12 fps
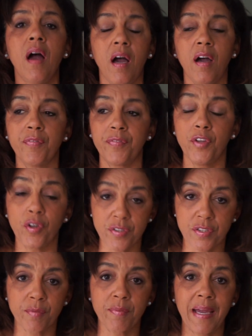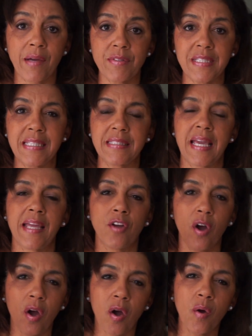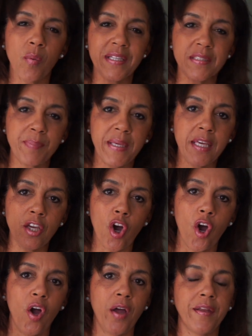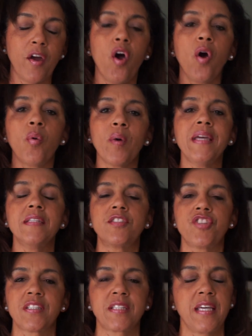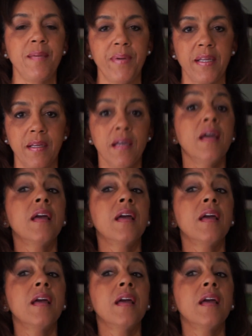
of your surroundings and always being on, always just keeping